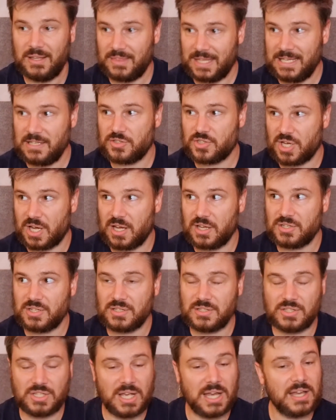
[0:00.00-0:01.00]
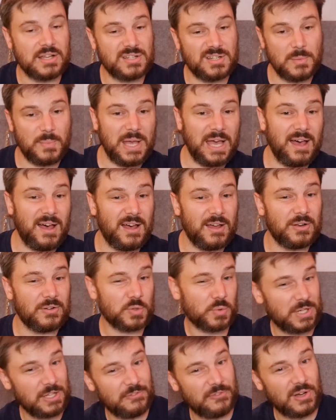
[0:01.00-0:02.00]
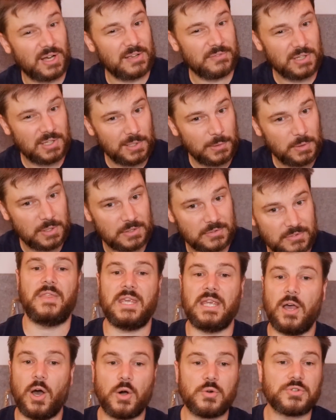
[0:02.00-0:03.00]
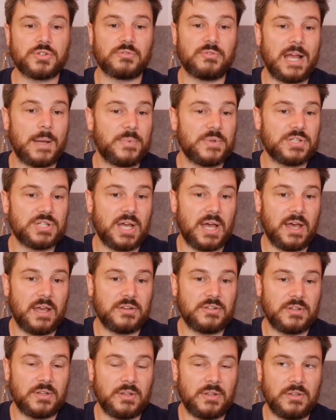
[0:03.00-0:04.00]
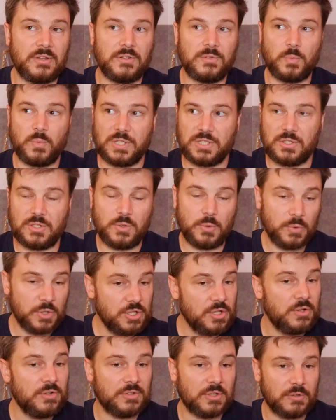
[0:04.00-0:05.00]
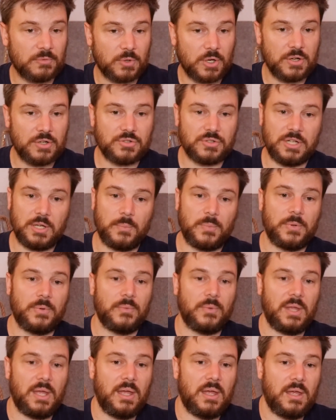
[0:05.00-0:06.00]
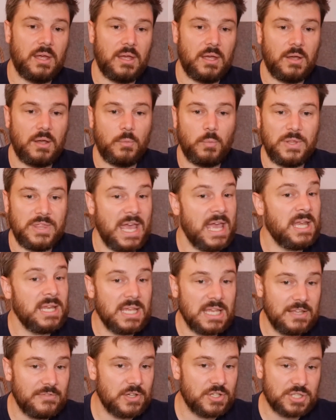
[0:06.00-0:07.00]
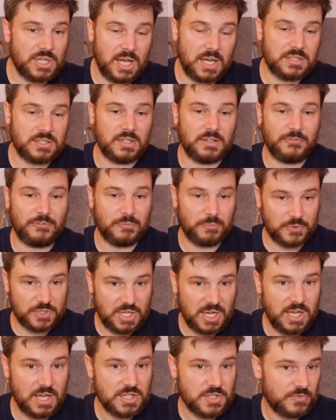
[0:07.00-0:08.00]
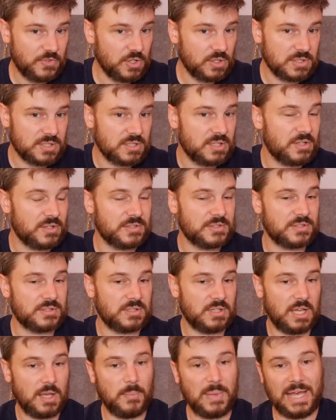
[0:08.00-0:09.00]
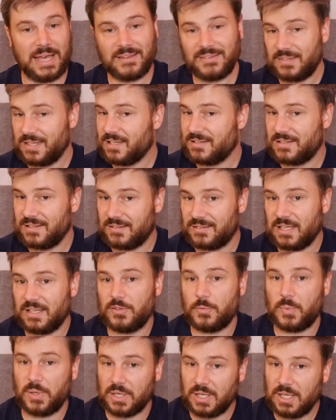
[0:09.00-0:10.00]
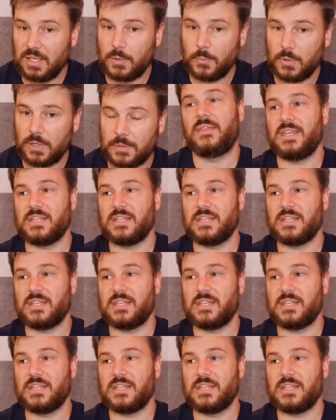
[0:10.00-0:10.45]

These chargers charge at about 25 kilowatts. The ultra rapid chargers, which you would use on a road trip uh, with any EV charger from ChargeFox, cost about 60 cents per kilowatt.